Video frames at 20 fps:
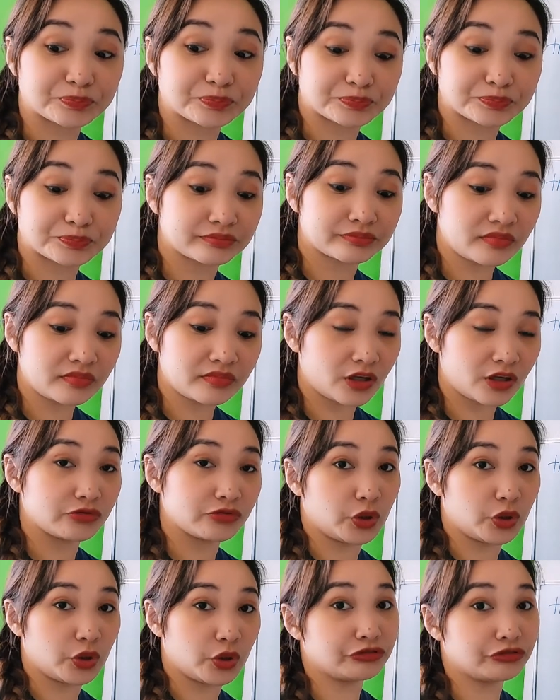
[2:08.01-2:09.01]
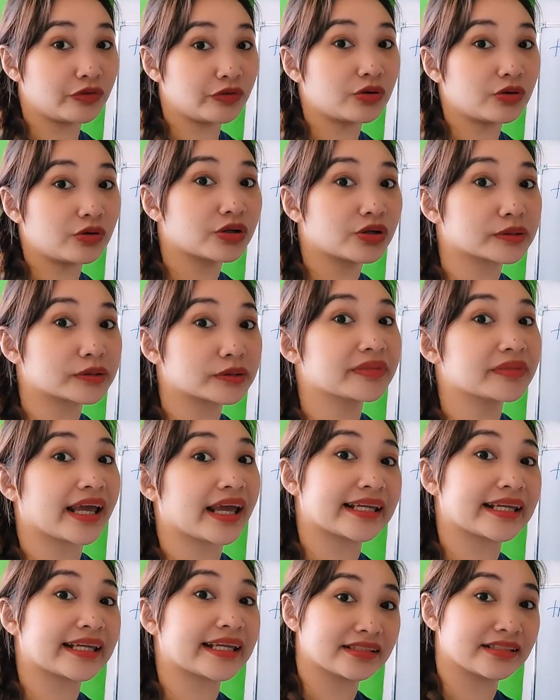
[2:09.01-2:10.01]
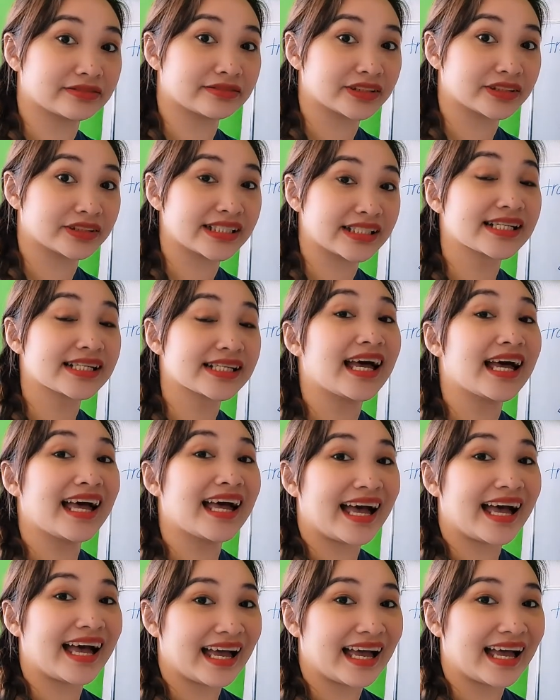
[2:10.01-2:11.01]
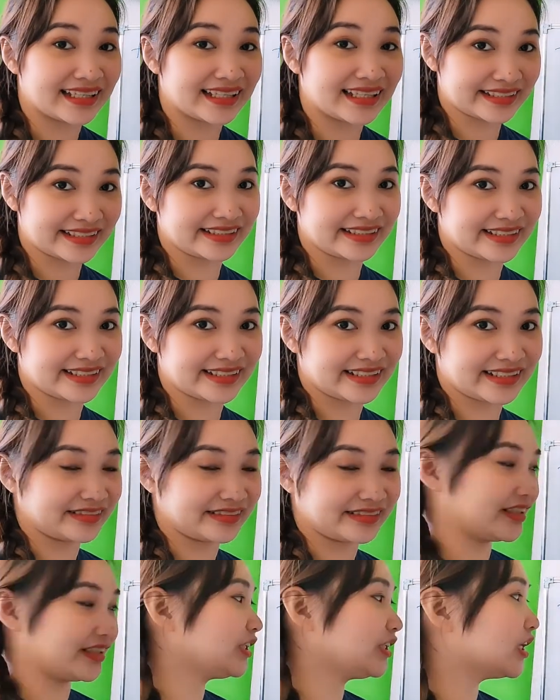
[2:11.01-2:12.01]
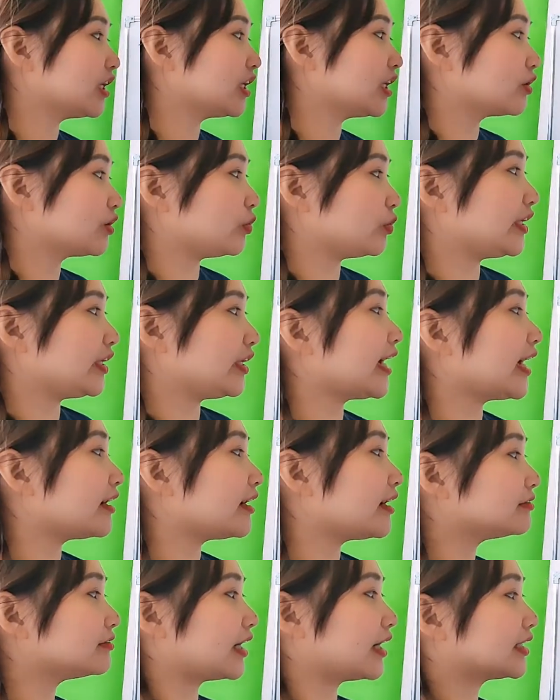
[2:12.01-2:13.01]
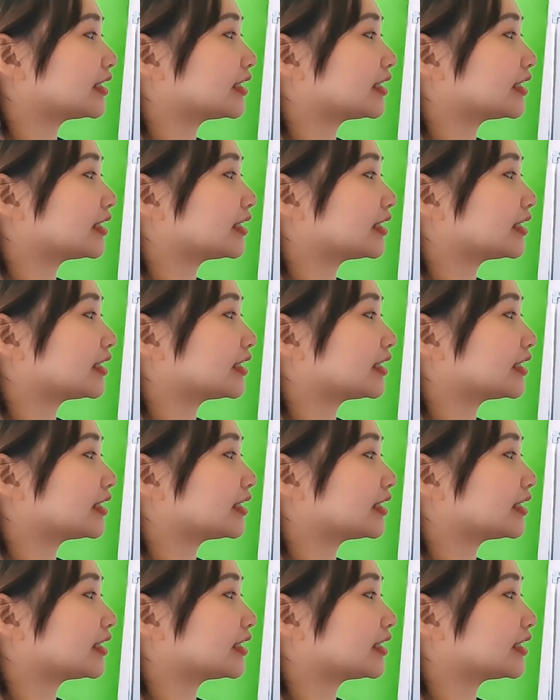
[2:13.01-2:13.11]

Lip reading: form a different angles, right? We have angle